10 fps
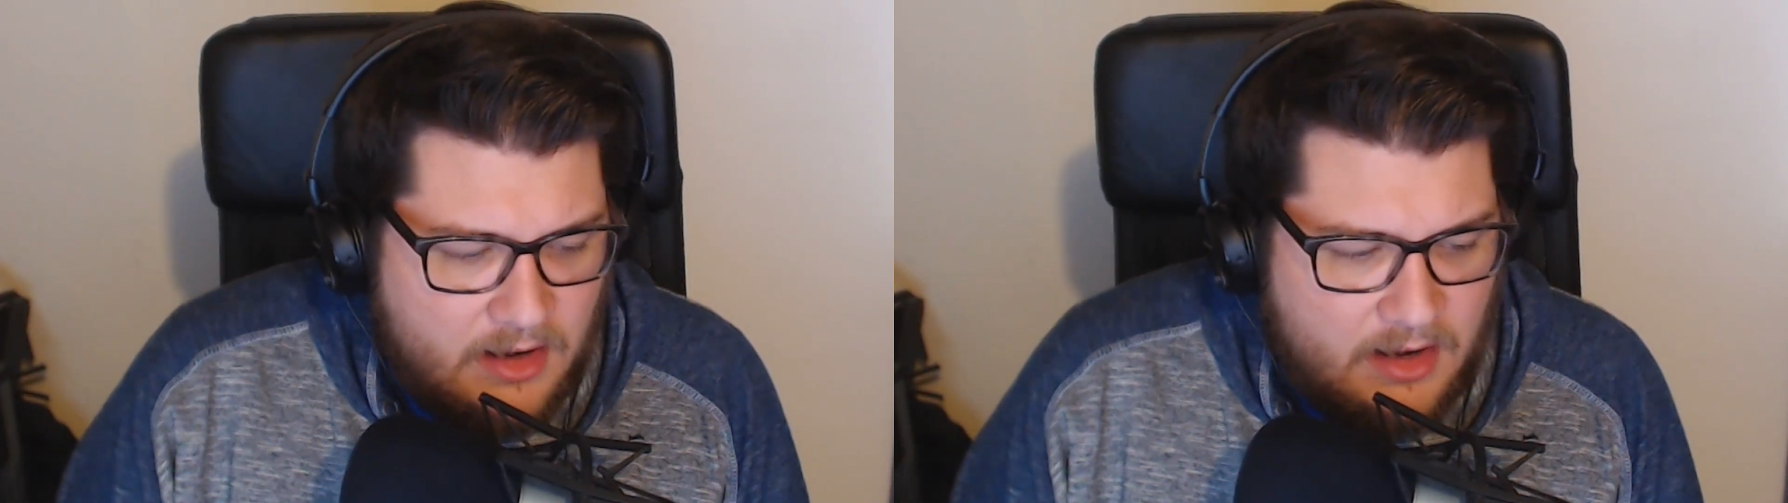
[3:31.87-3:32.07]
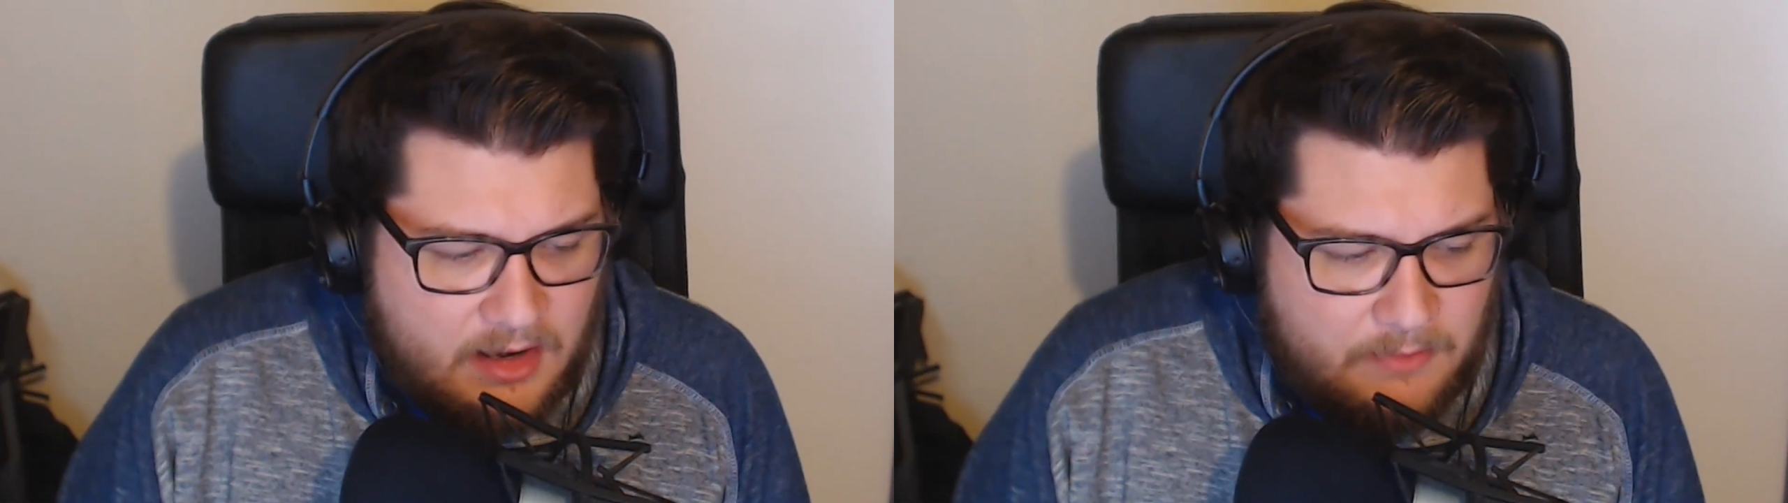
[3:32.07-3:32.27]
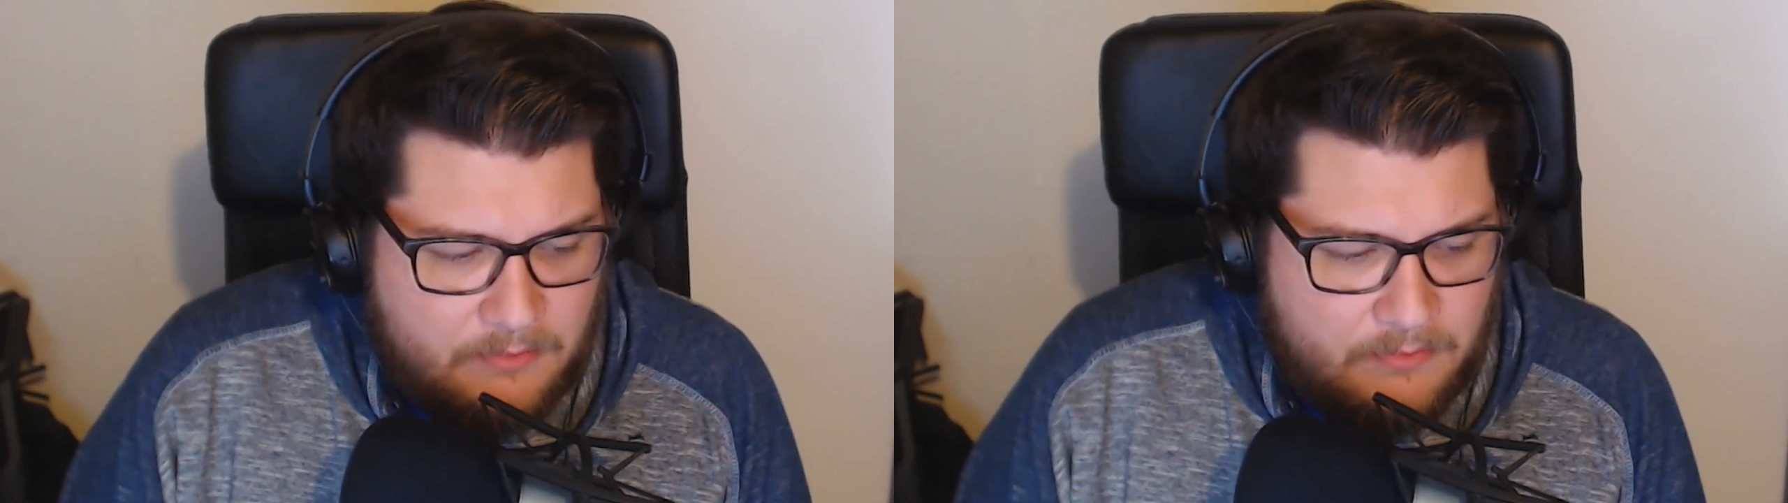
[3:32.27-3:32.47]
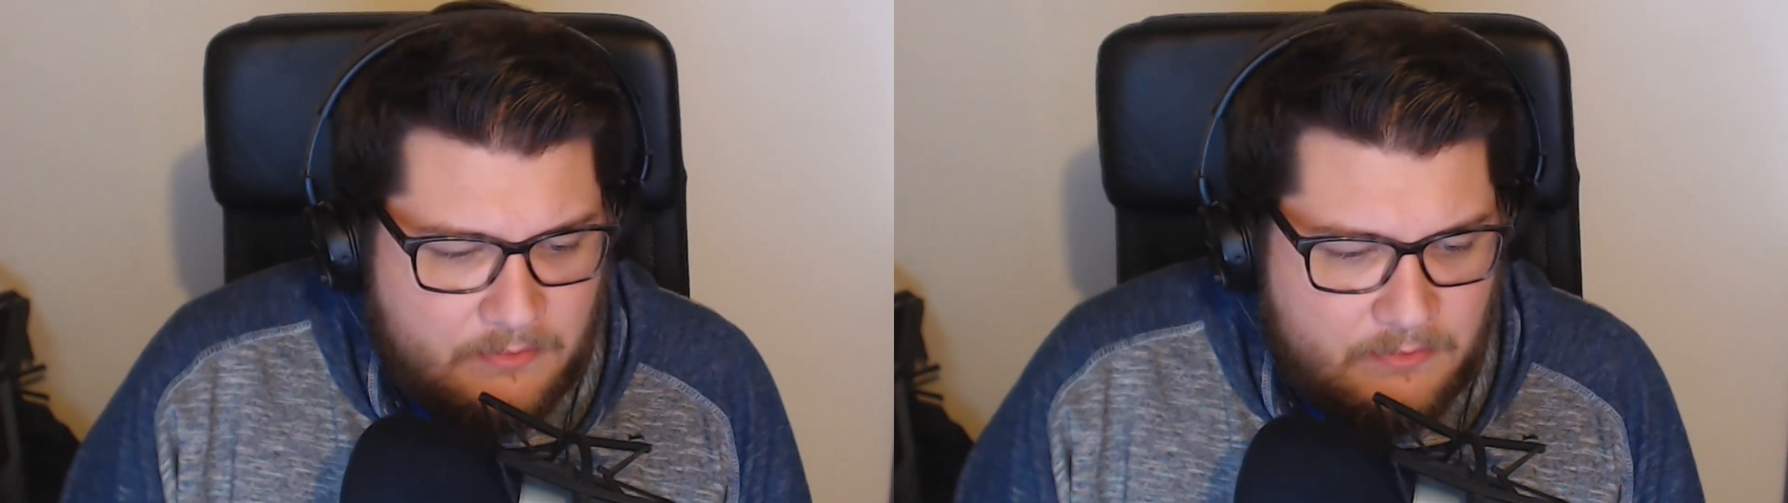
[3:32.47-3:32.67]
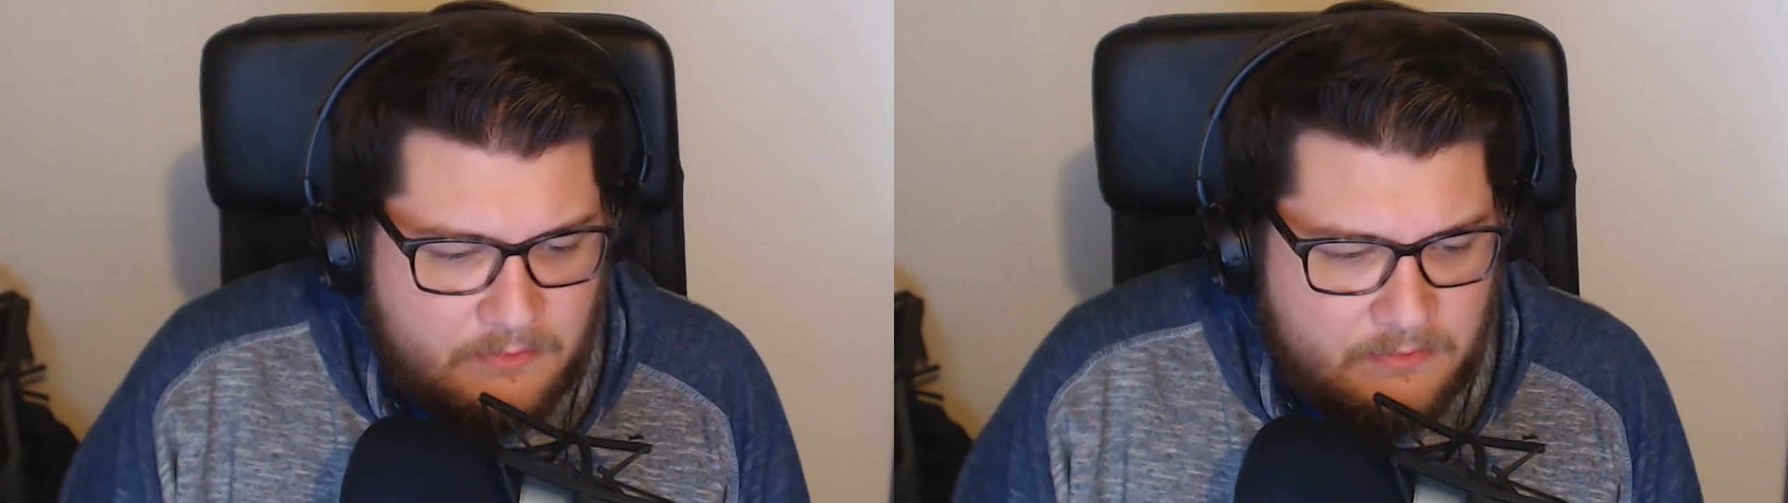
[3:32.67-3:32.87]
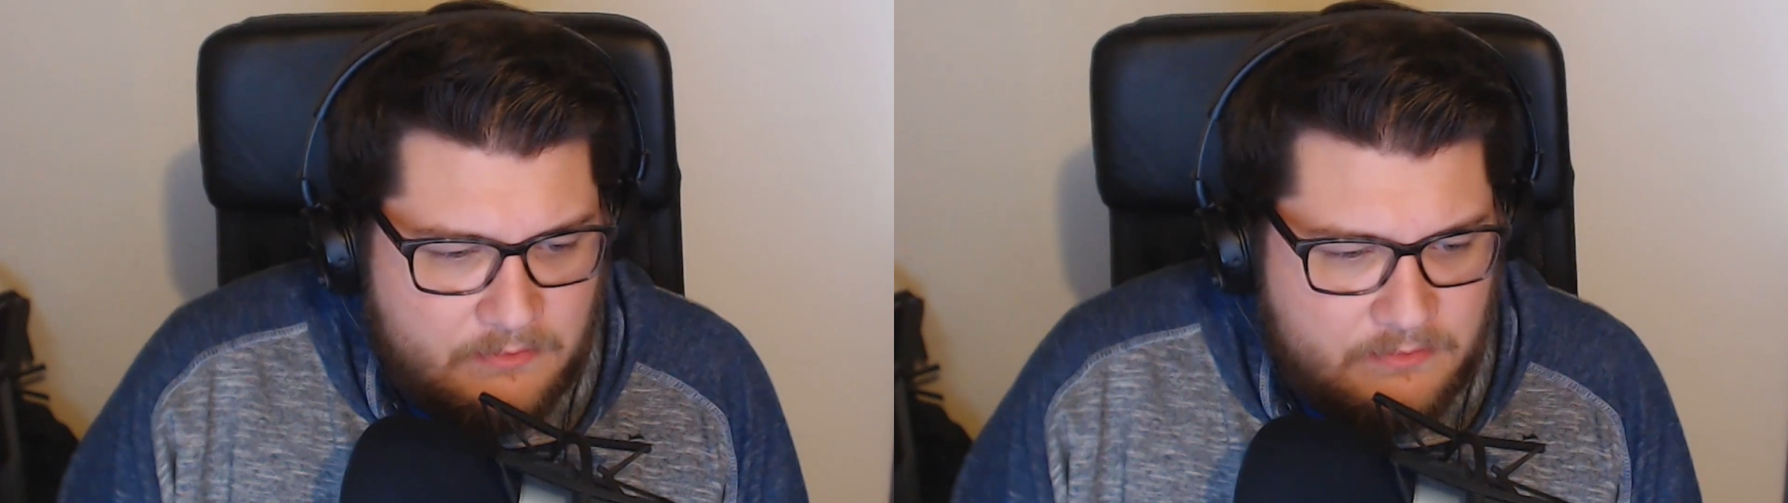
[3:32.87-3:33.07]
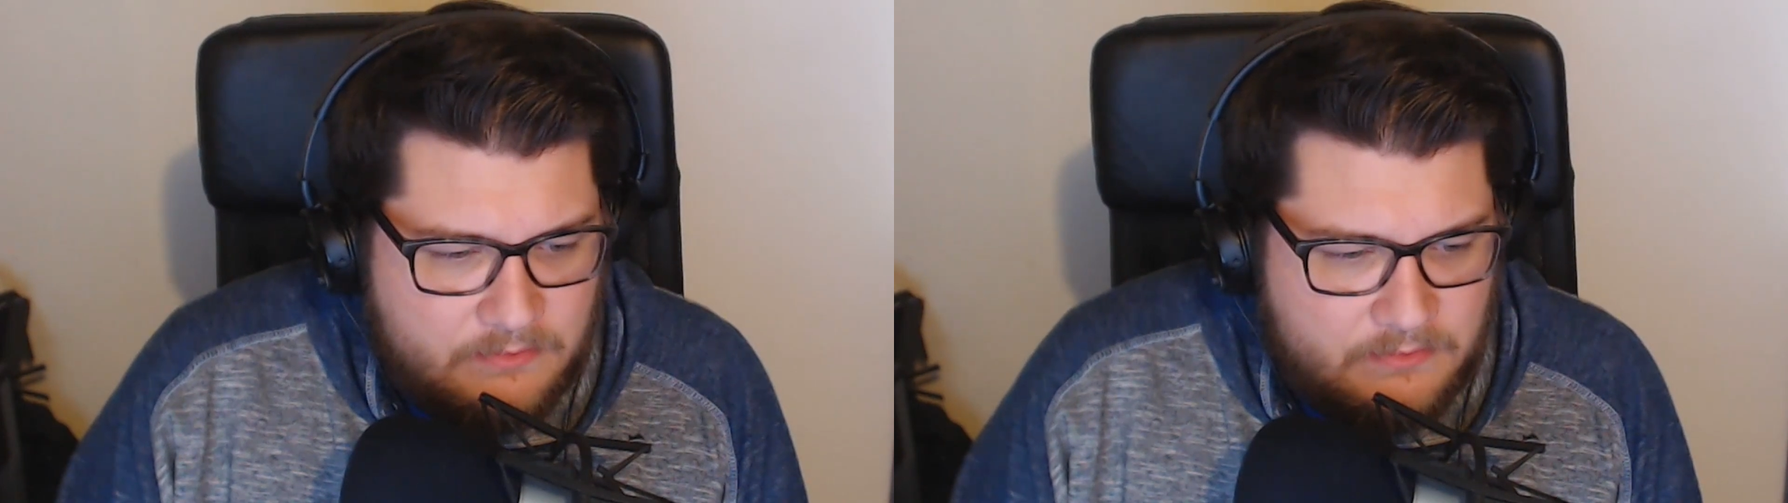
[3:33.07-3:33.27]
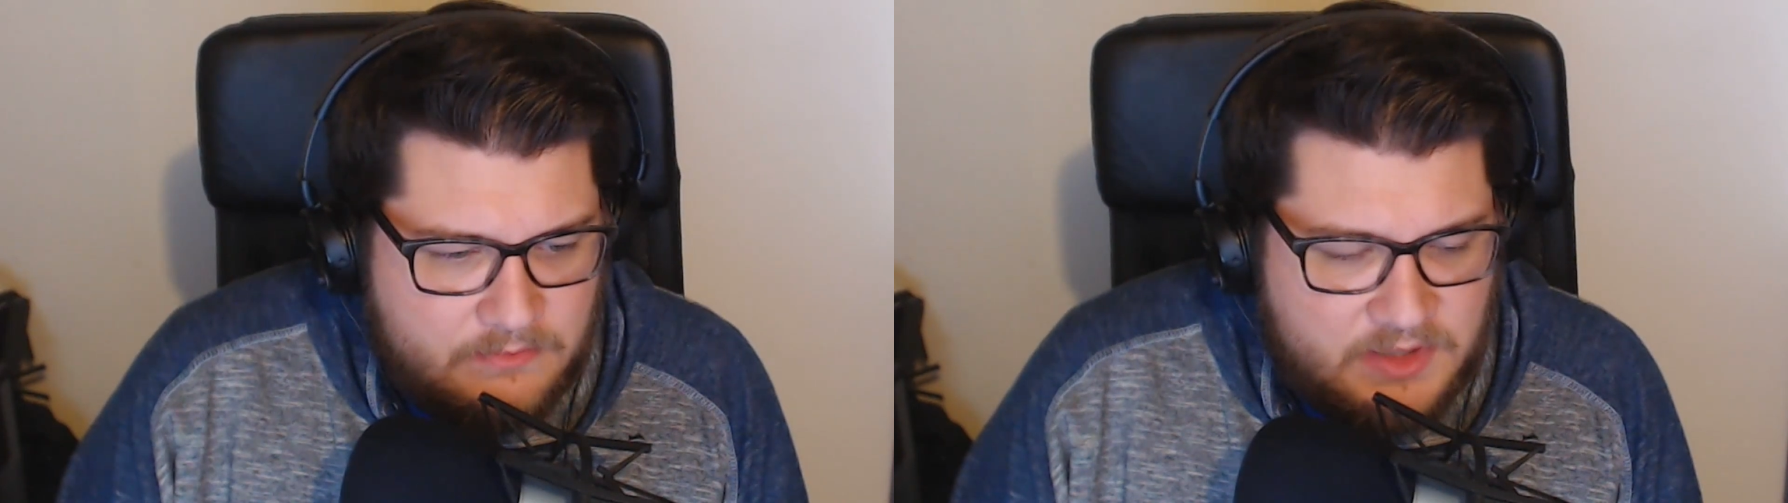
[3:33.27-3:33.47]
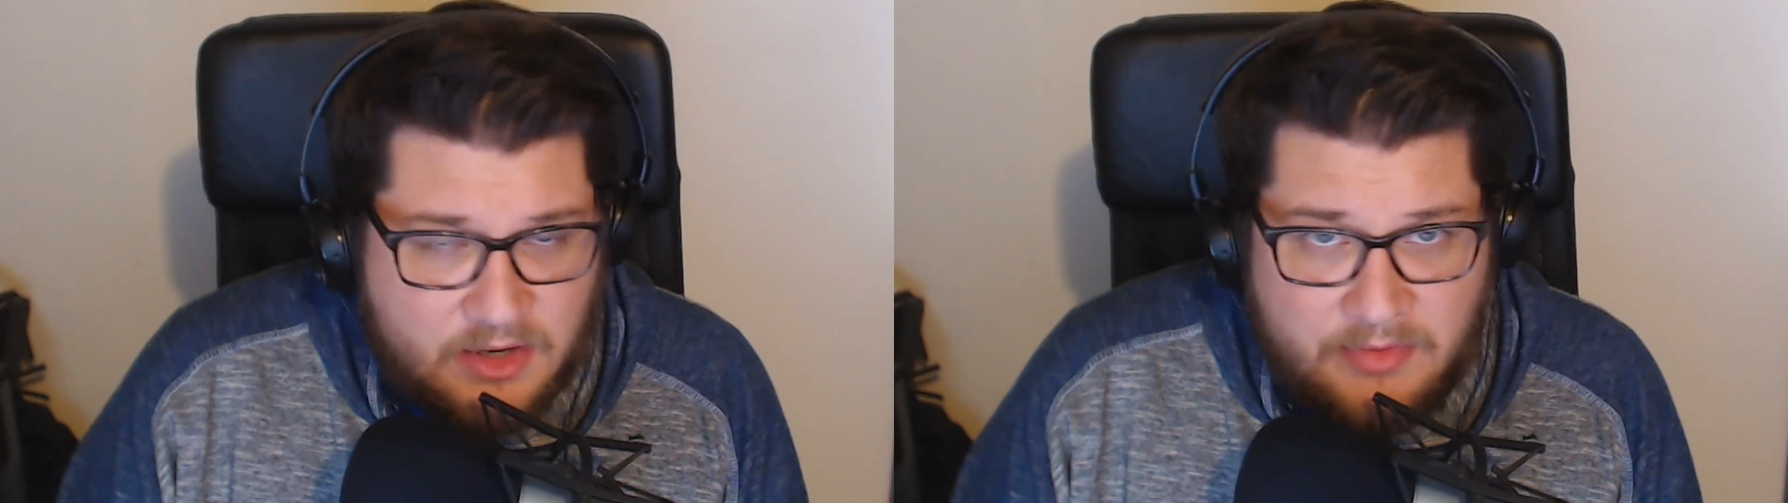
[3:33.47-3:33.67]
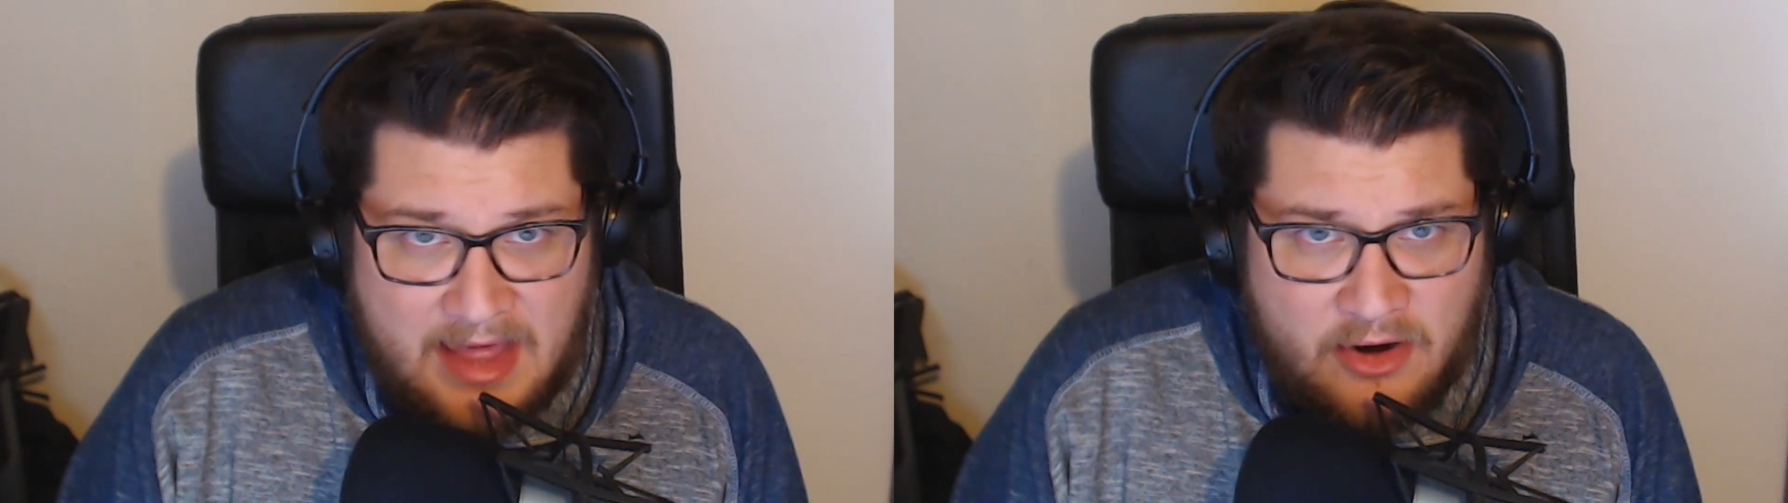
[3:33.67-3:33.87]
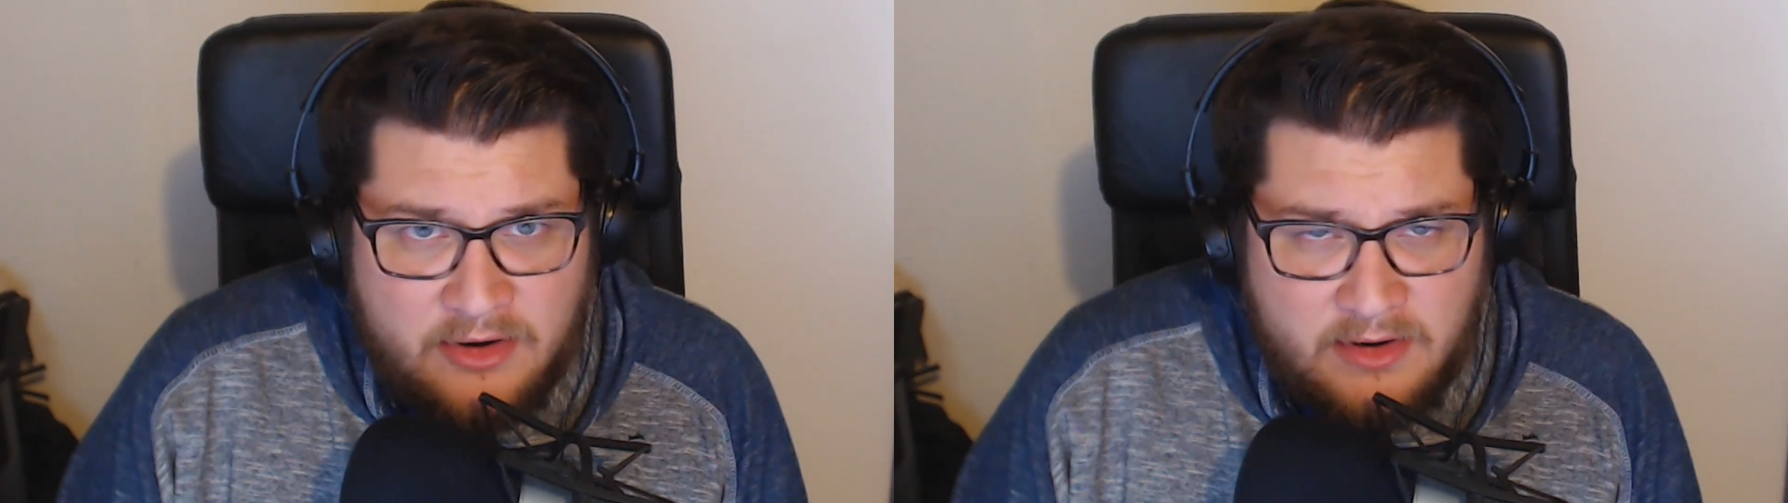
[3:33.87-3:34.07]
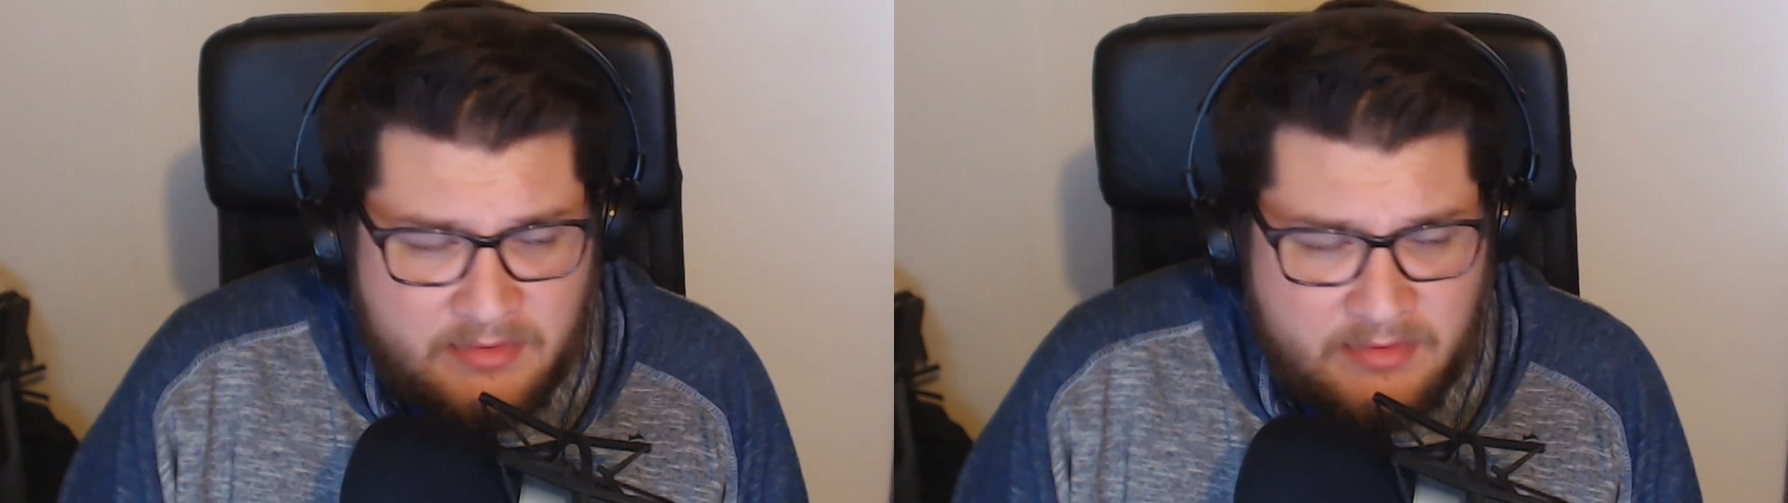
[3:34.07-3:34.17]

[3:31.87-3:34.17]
that hard.